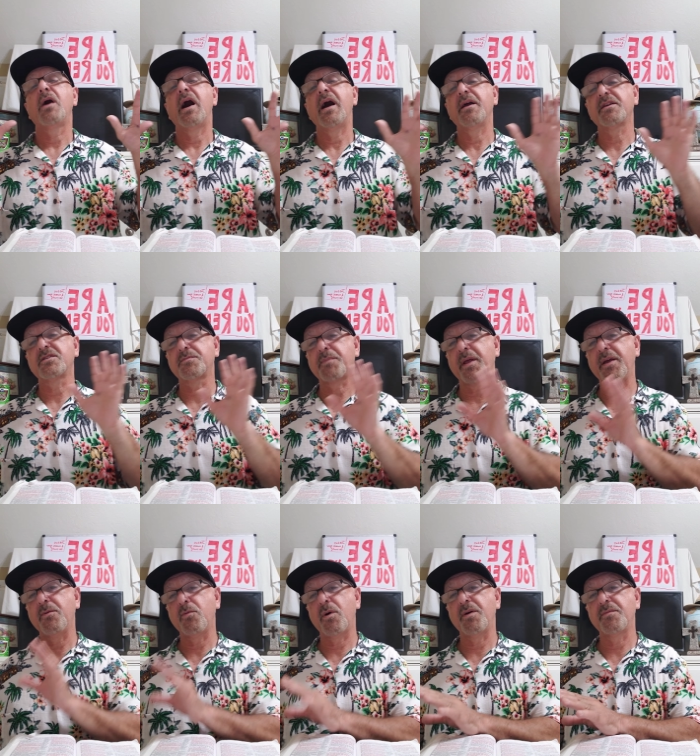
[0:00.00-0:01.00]
I
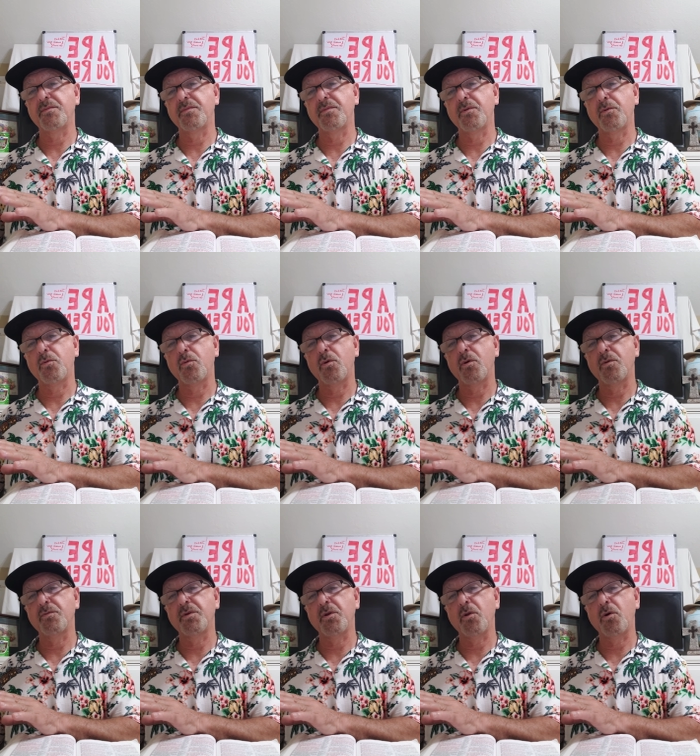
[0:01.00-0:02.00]
explained what the
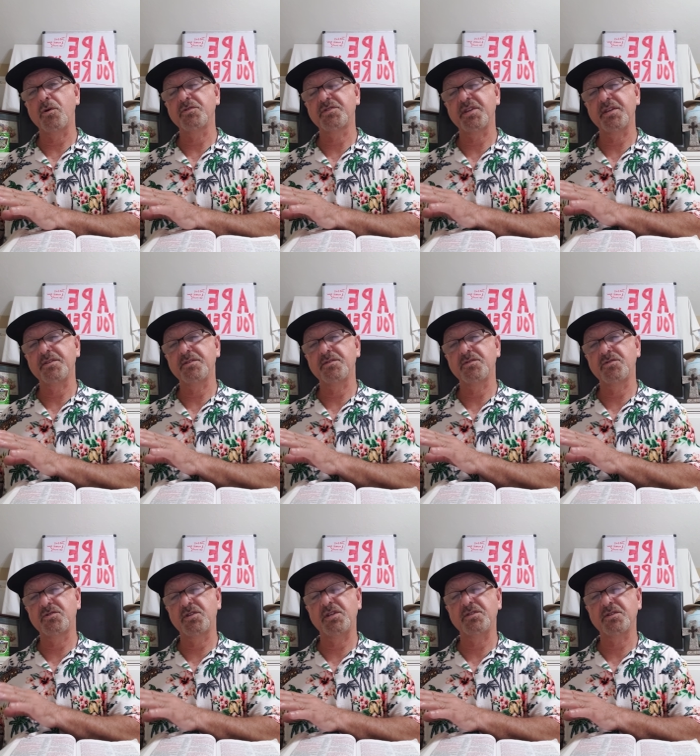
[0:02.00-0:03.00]
the Lord
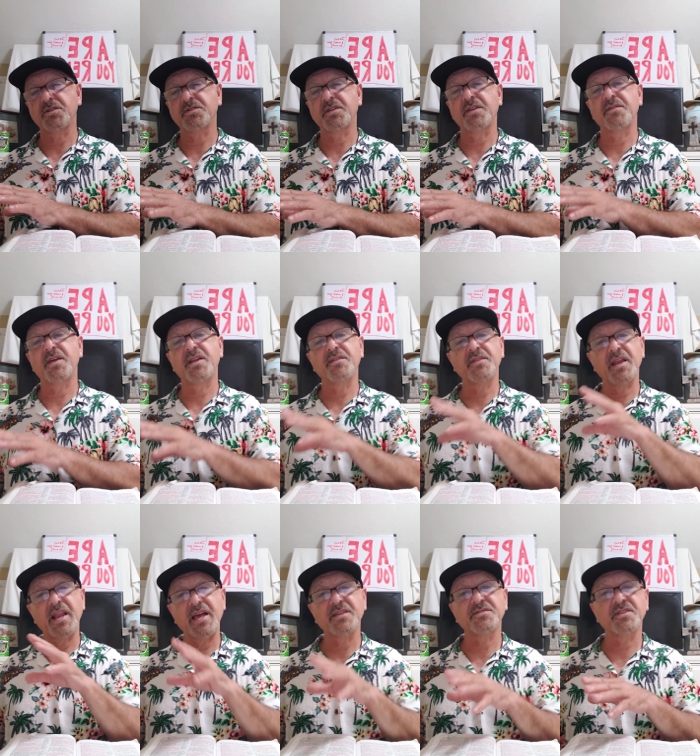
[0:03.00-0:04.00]
said. Jesus said that in the
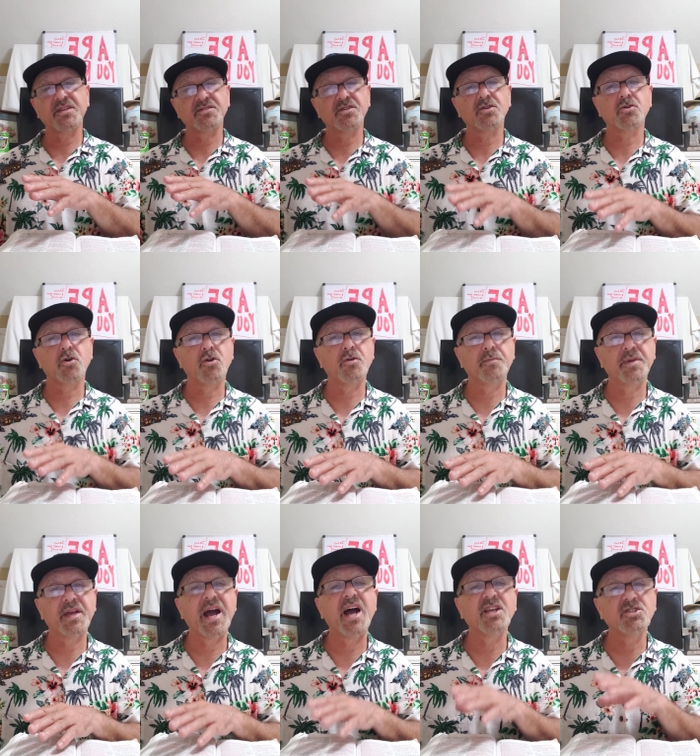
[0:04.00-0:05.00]
last days there are going to
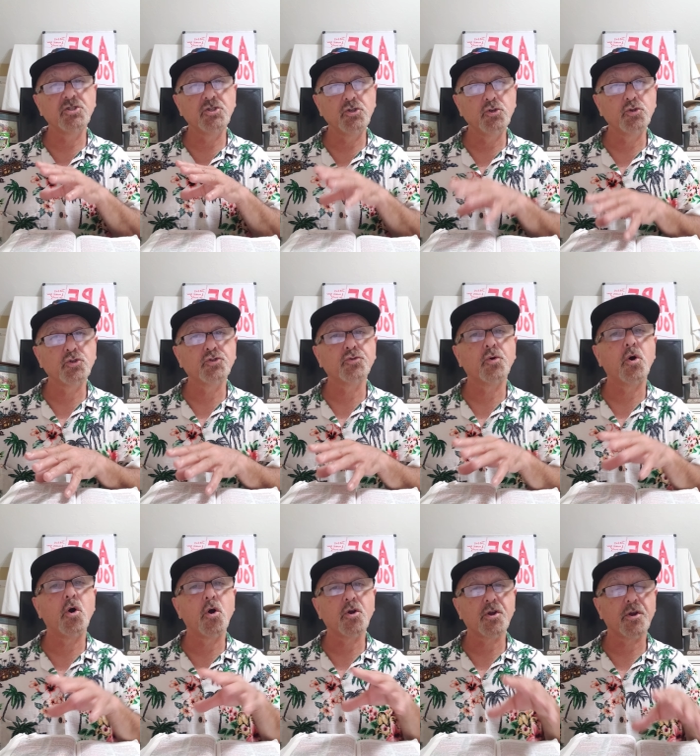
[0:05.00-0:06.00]
be
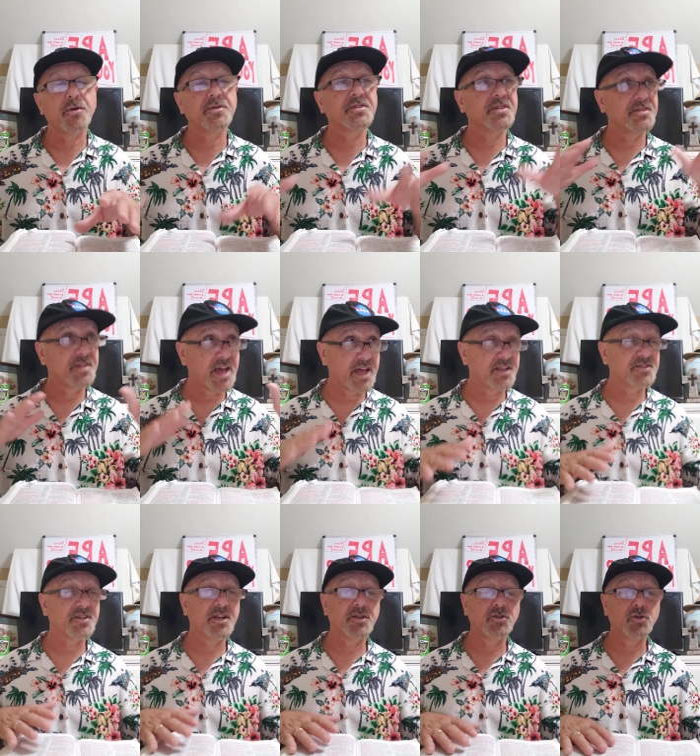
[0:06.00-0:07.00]
unusual occurrences. That
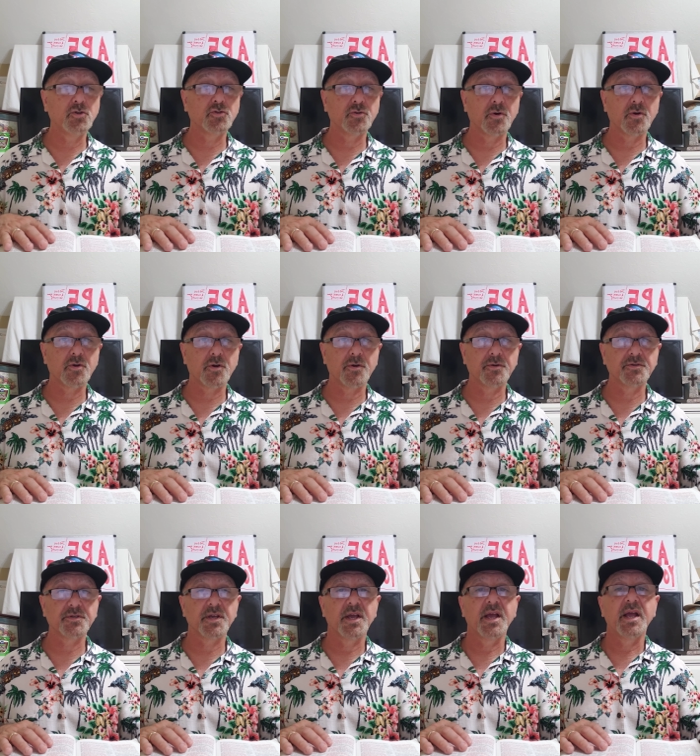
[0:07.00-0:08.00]
it's an unusual occurrence.